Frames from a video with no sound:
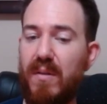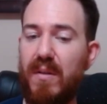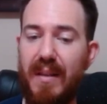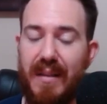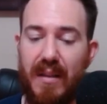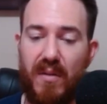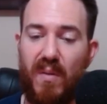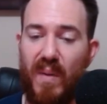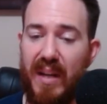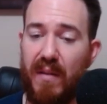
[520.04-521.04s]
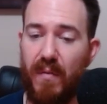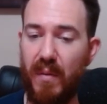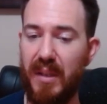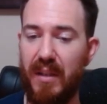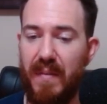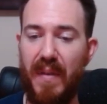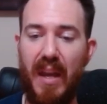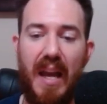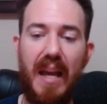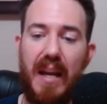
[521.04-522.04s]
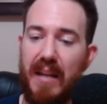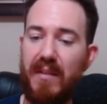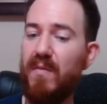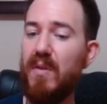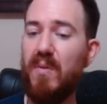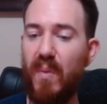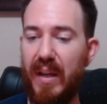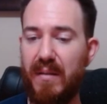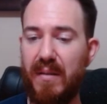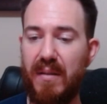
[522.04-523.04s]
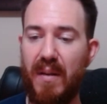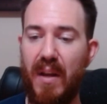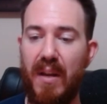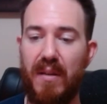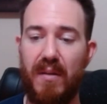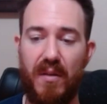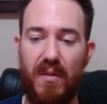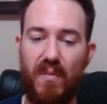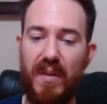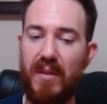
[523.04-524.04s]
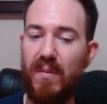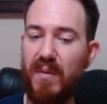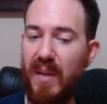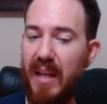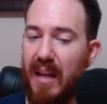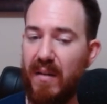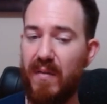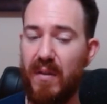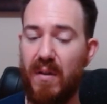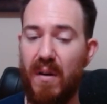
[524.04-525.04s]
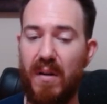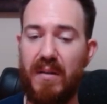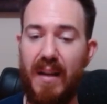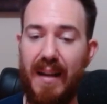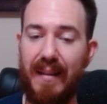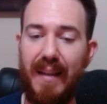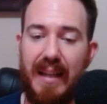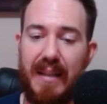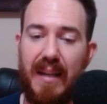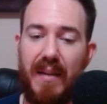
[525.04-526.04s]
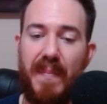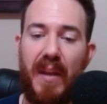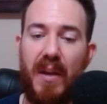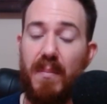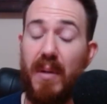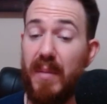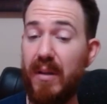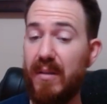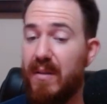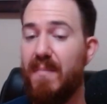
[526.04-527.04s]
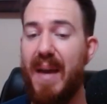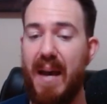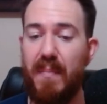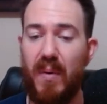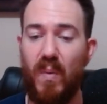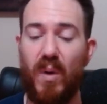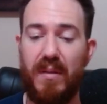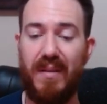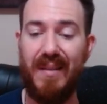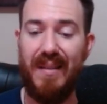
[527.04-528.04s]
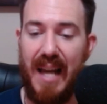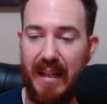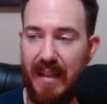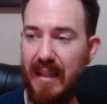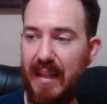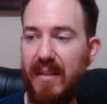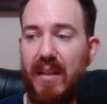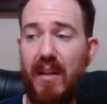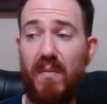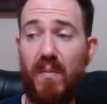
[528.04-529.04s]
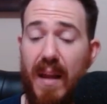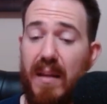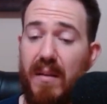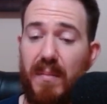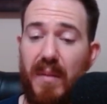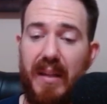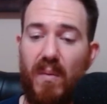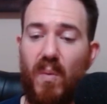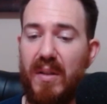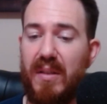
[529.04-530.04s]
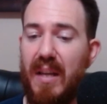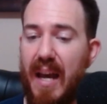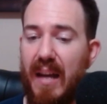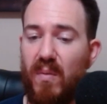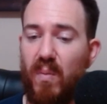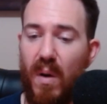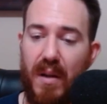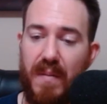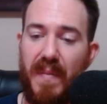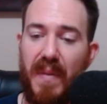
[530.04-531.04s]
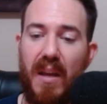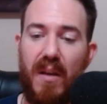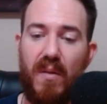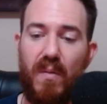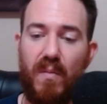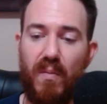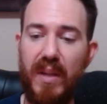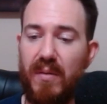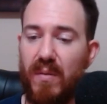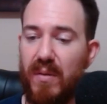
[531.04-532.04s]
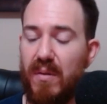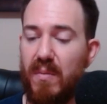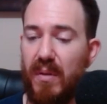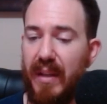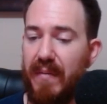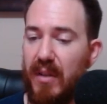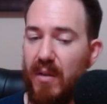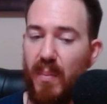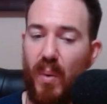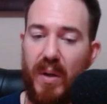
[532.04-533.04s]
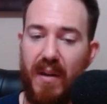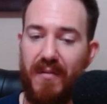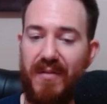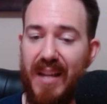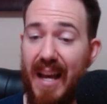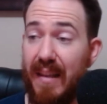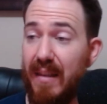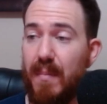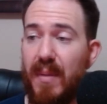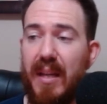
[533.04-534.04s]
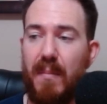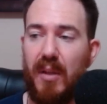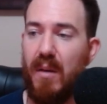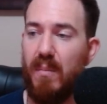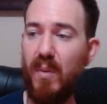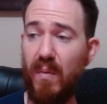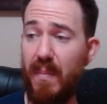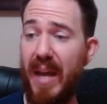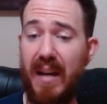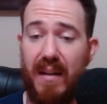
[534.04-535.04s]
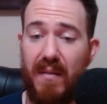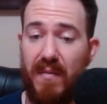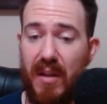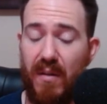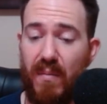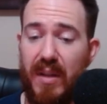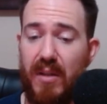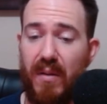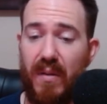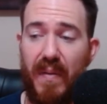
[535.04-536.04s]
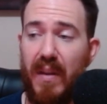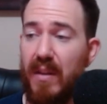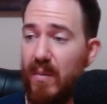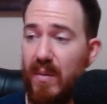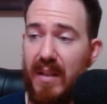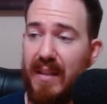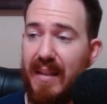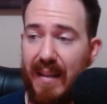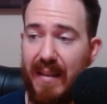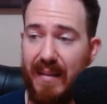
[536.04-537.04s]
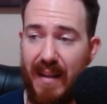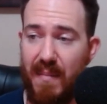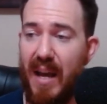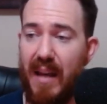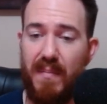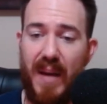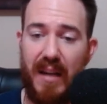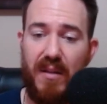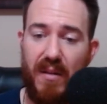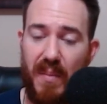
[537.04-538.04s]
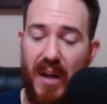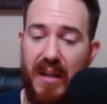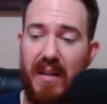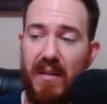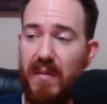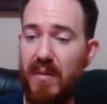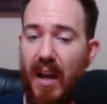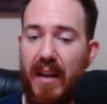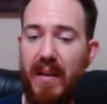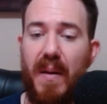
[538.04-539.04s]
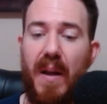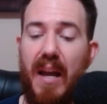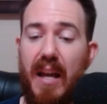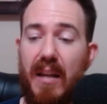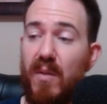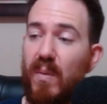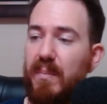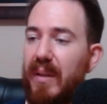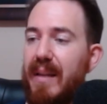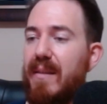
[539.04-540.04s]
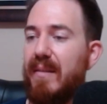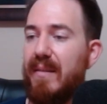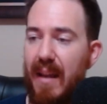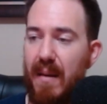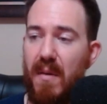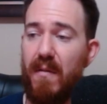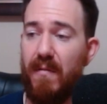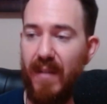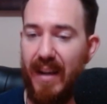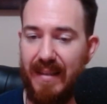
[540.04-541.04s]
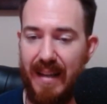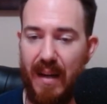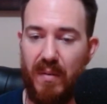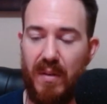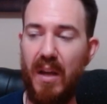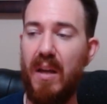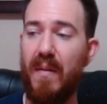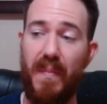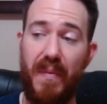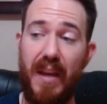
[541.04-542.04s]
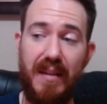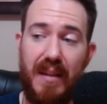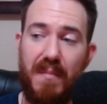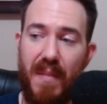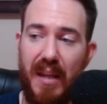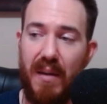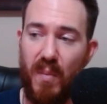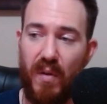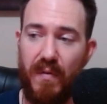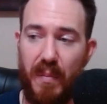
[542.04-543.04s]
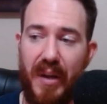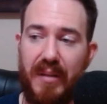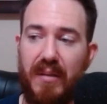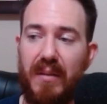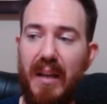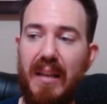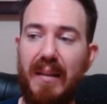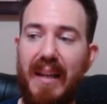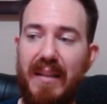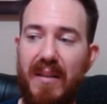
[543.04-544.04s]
to the initial winning formula, and it has a few twists. There's a new resource mechanic for the cards, and I liked it. But because the map was stagnant instead of random like it was in Act 1, when resources were left at your point of death, it became a lot more repetitive than original. You would need to take the same path back to your body if you died, and you would play the same fights out. That did make it more of a puzzle and less